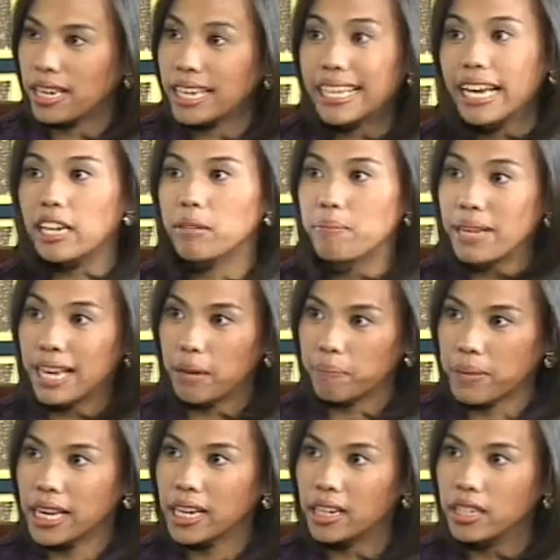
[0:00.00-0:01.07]
it cannot be
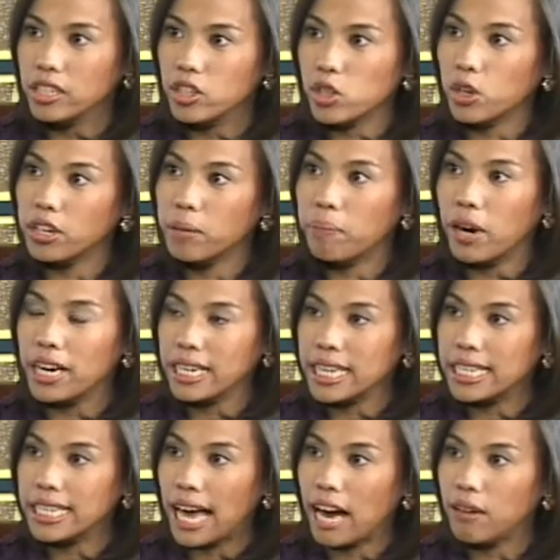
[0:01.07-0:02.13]
appealed. So the parties
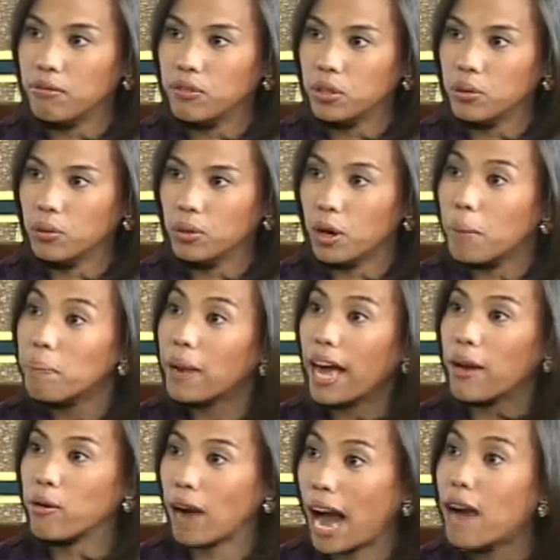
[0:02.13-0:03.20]
have to comply,
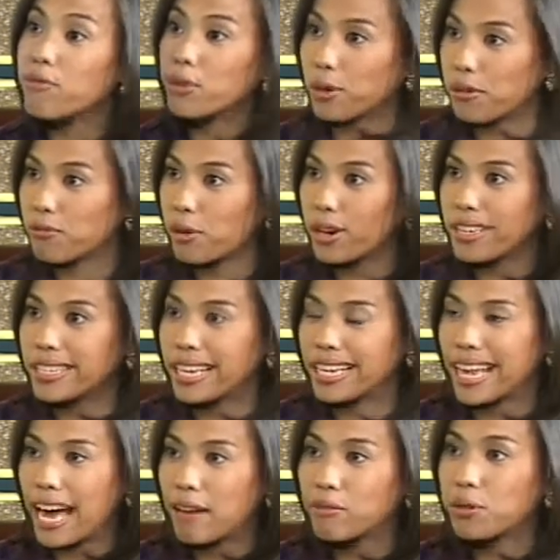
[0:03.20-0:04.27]
have to enforce that. They
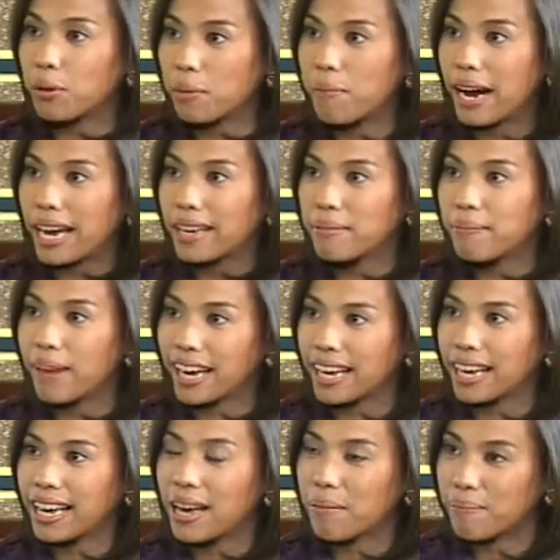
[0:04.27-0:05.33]
have to abide by
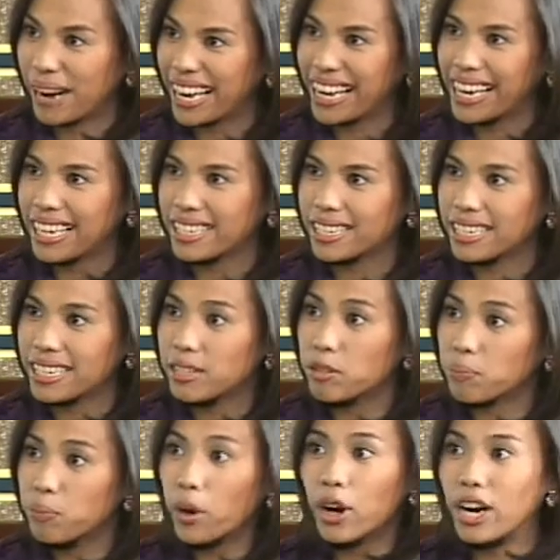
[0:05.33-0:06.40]
it. Because
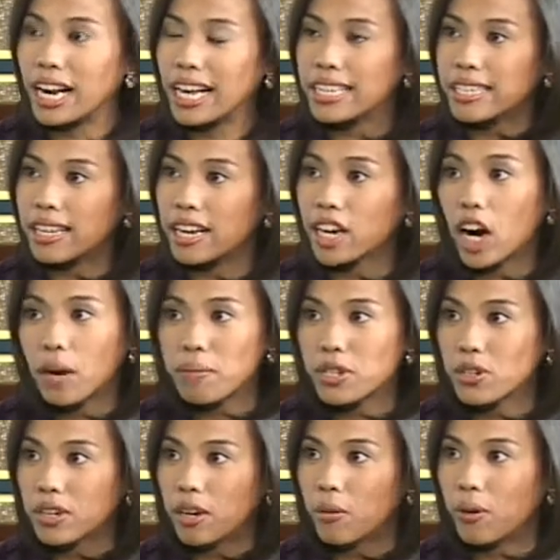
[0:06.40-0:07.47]
more or less, an
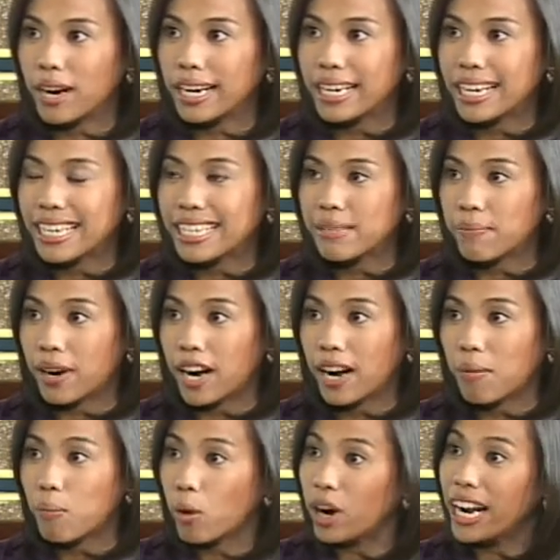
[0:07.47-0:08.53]
arbitral award is
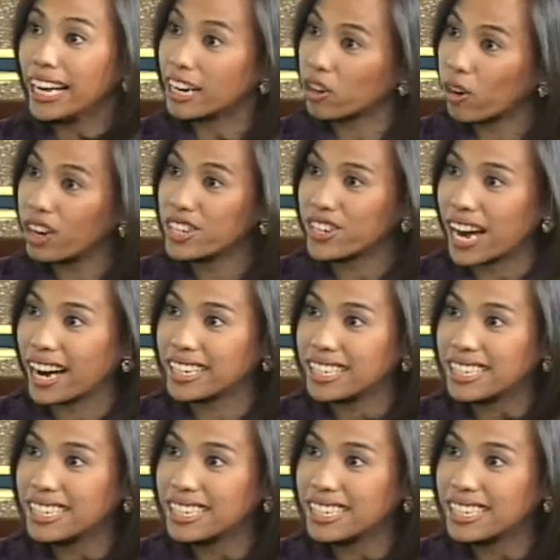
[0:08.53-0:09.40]
more like a contract.